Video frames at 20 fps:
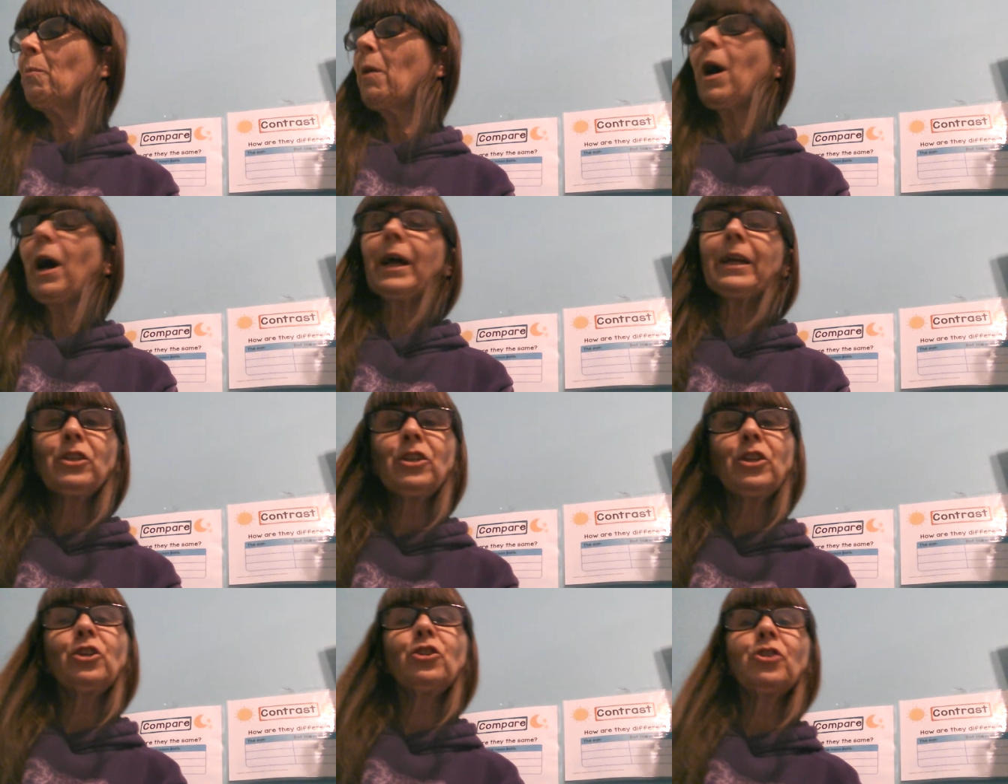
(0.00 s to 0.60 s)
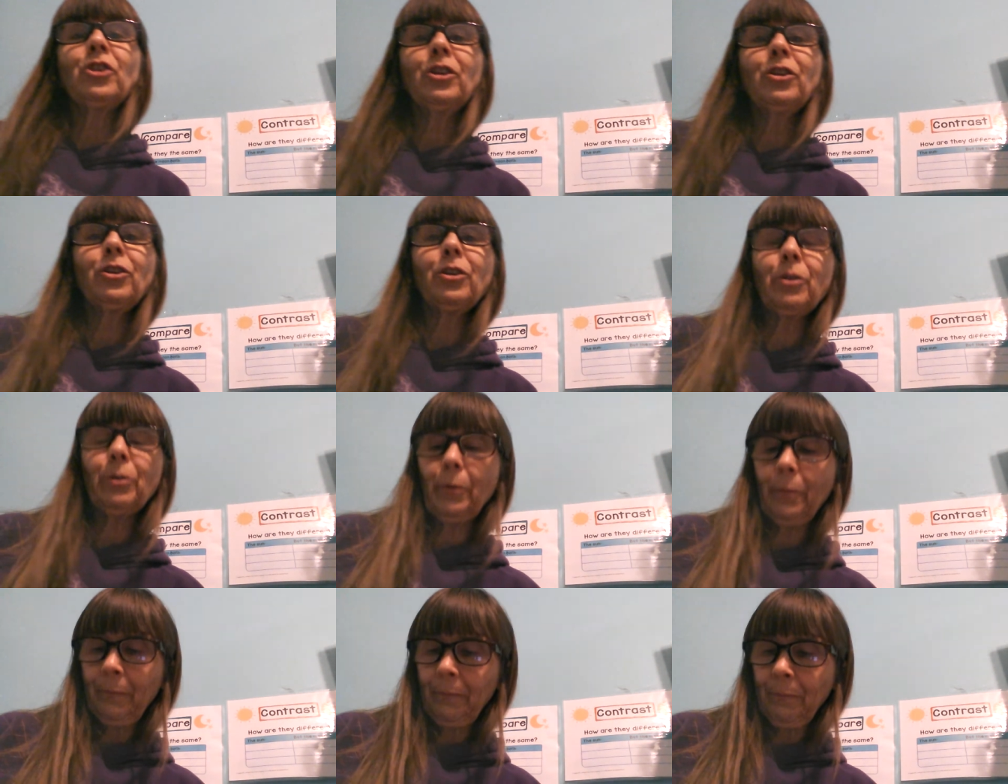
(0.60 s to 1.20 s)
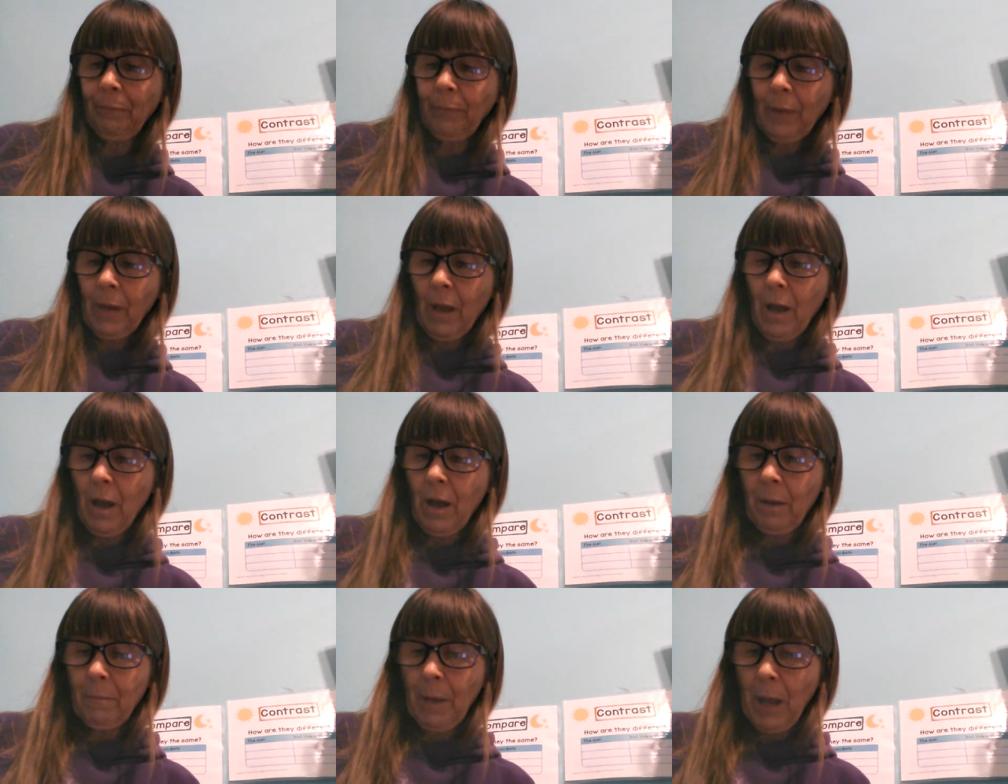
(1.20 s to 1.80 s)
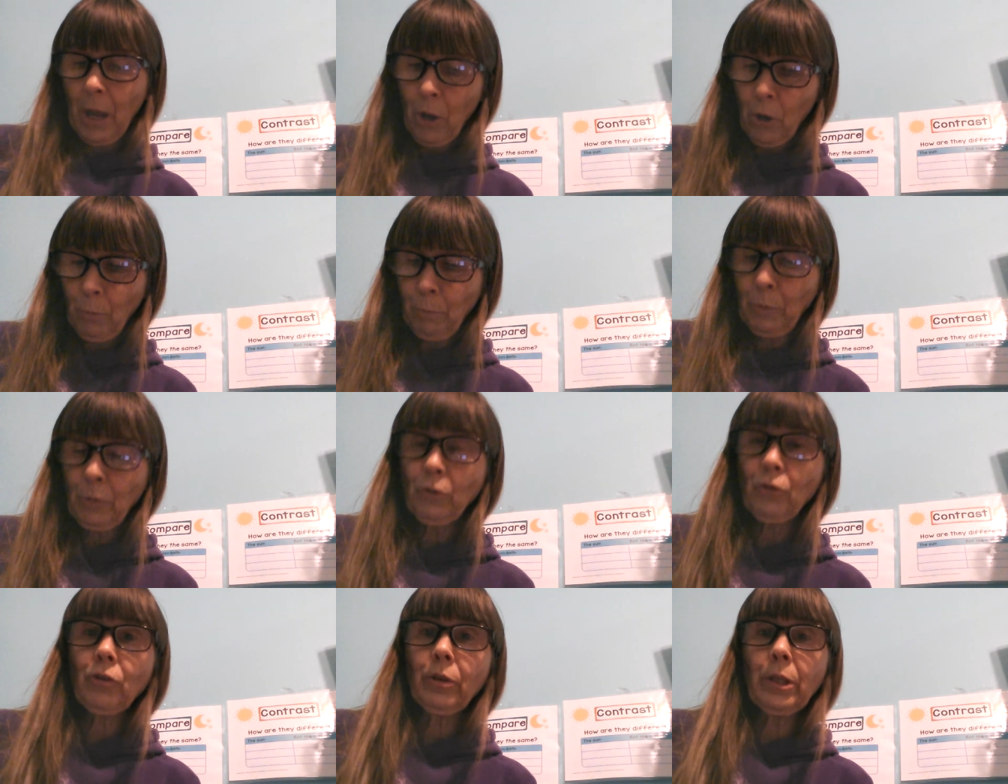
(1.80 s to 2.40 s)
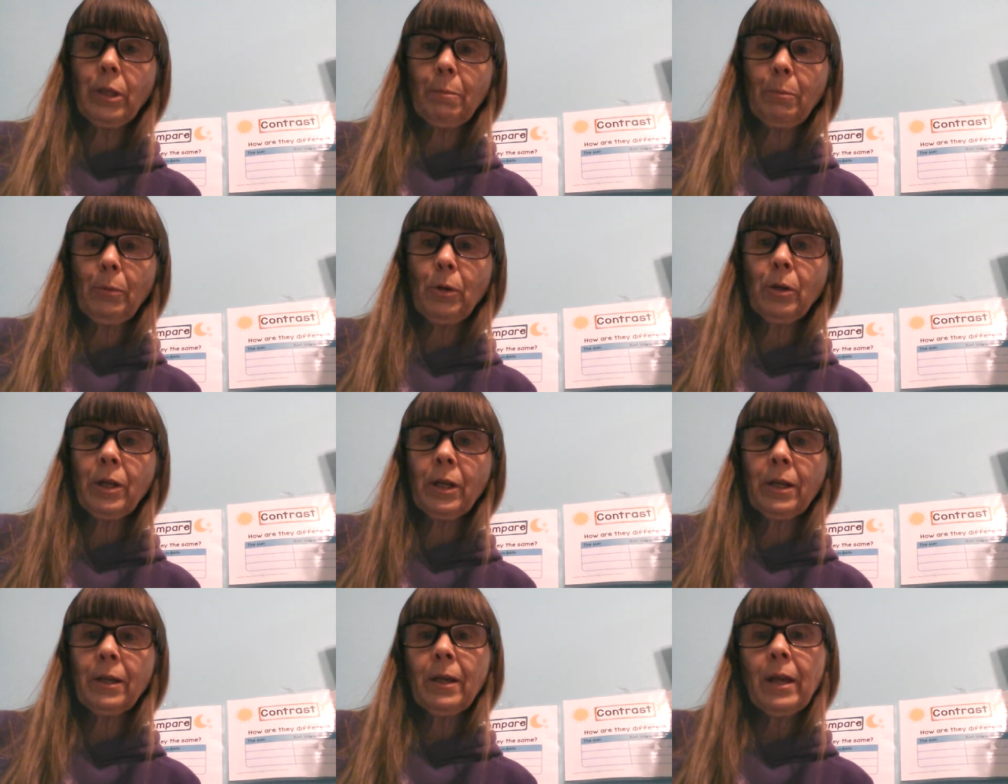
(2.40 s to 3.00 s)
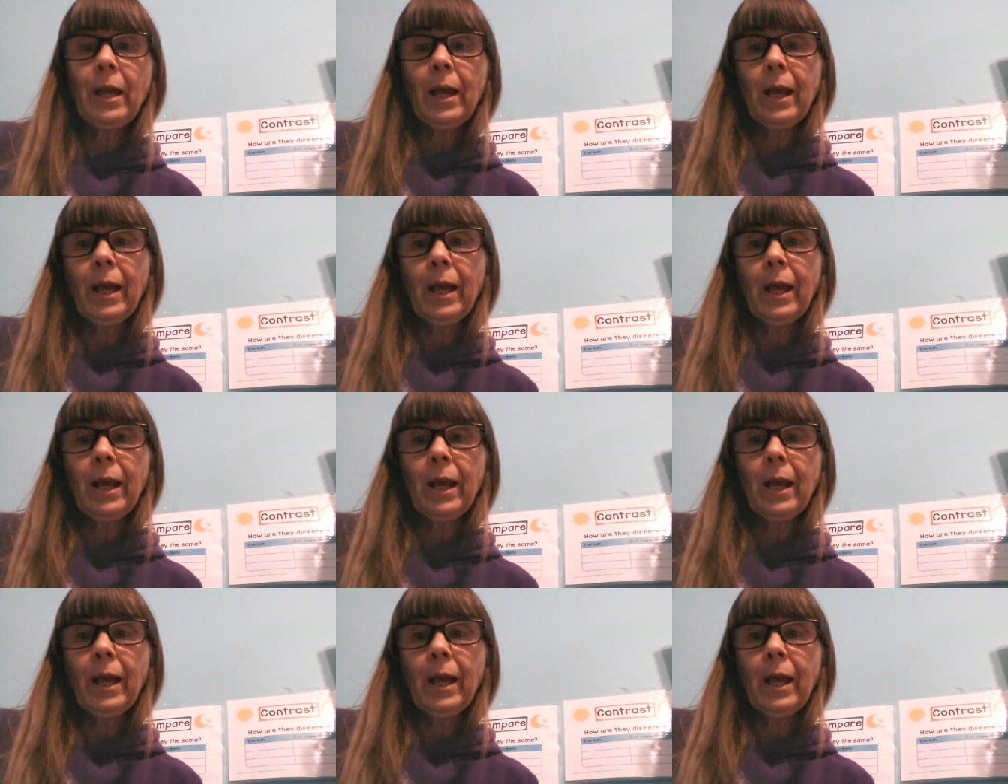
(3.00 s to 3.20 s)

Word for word: my teaching you. Um, I hope you enjoyed the book